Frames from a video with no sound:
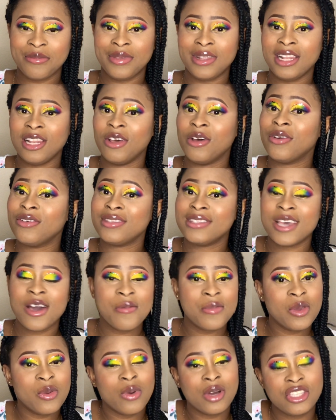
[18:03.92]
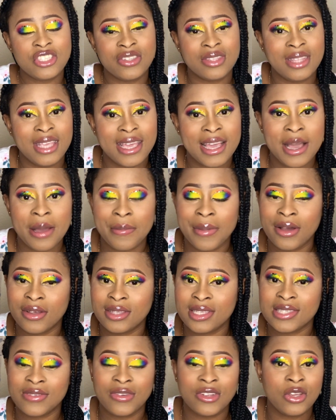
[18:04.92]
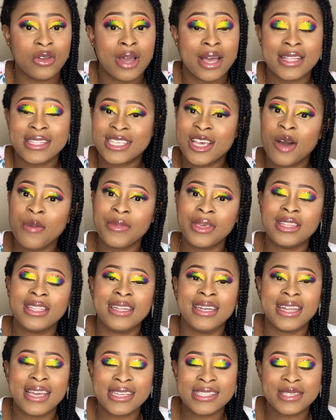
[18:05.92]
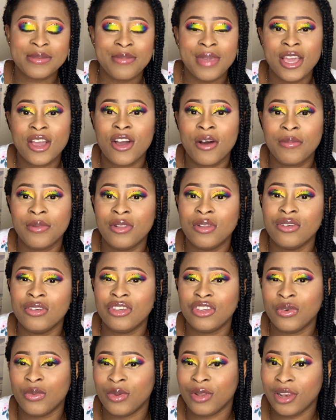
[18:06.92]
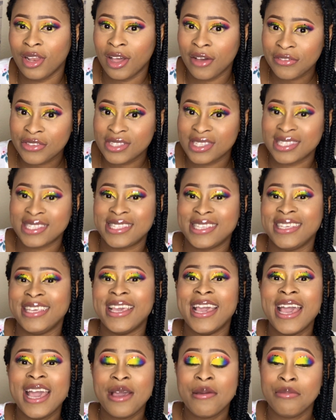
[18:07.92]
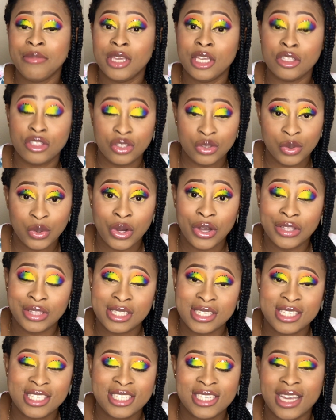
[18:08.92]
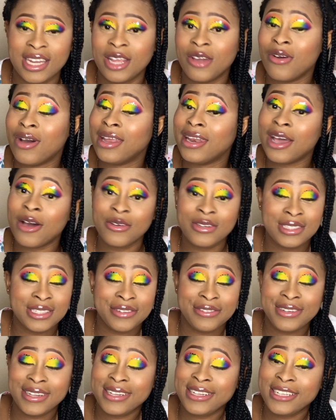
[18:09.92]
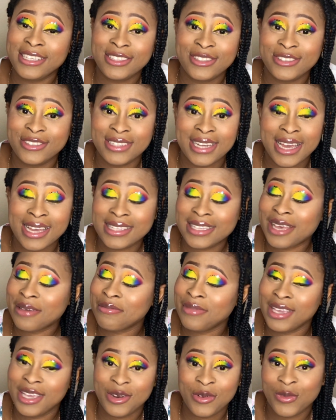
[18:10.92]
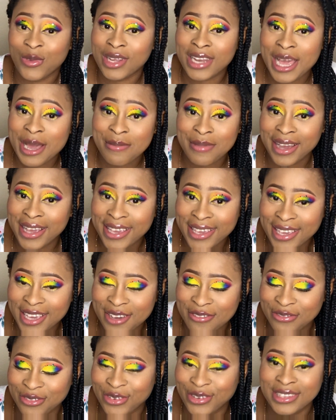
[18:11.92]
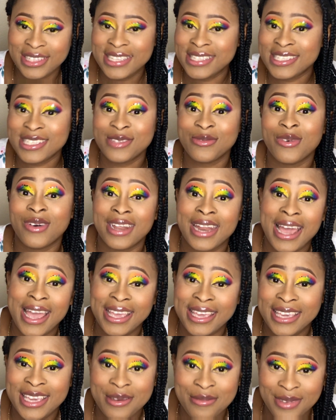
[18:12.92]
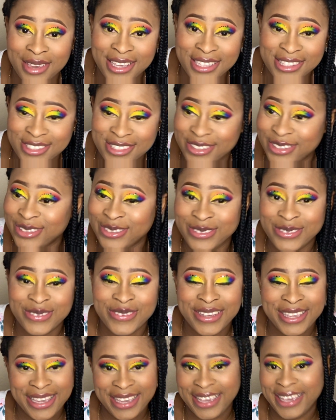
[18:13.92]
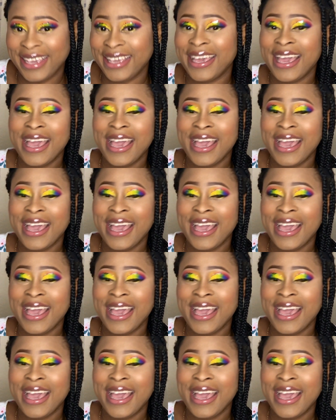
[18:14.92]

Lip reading: below. Tell me what you think about this video, and tell me the next makeup look you would love to see me do on this channel, and I would definitely do that. I mean, what am I here for? This is what I came here to do, okay?